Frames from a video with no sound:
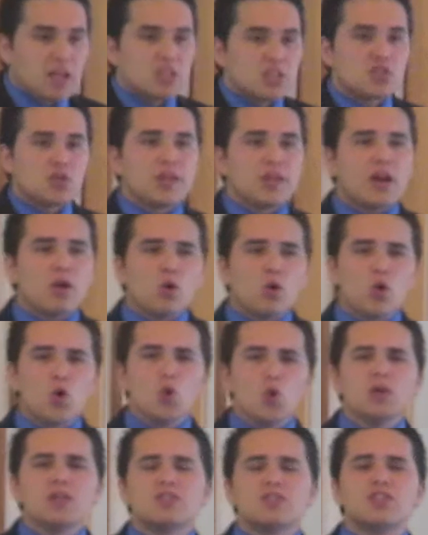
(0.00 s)
So now,
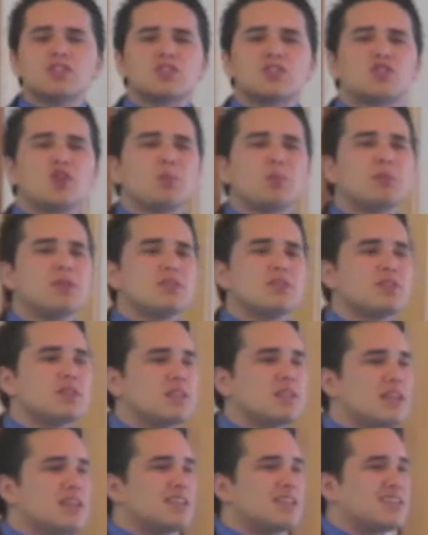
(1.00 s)
who is this serpent
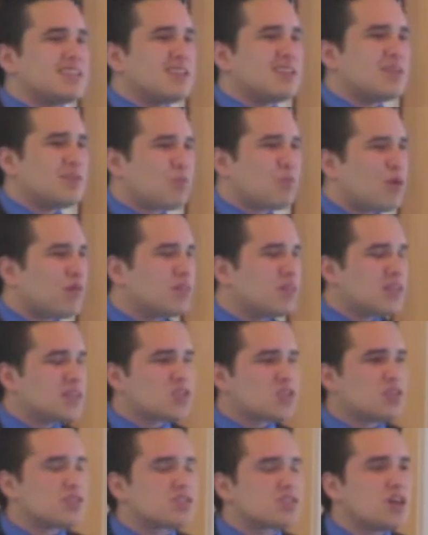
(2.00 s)
that, that
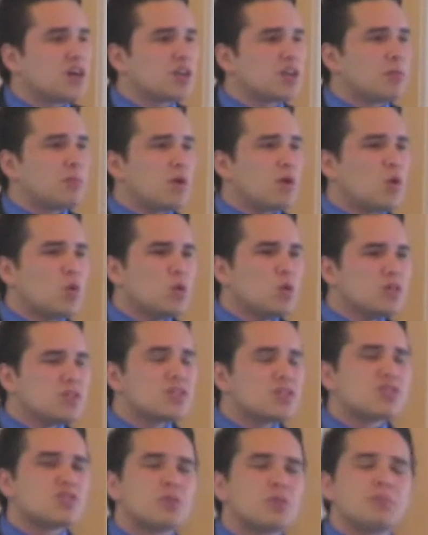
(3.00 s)
Revelation is talking about? Who is
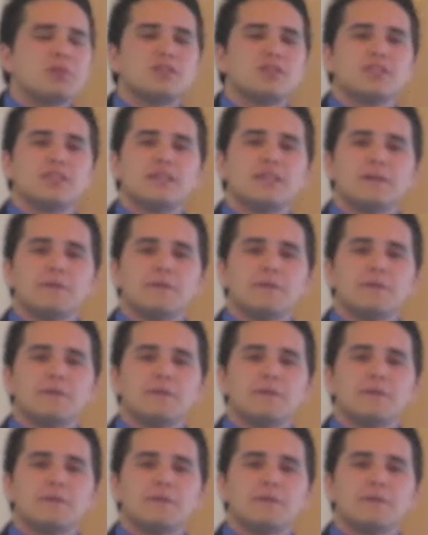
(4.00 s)
this serpent?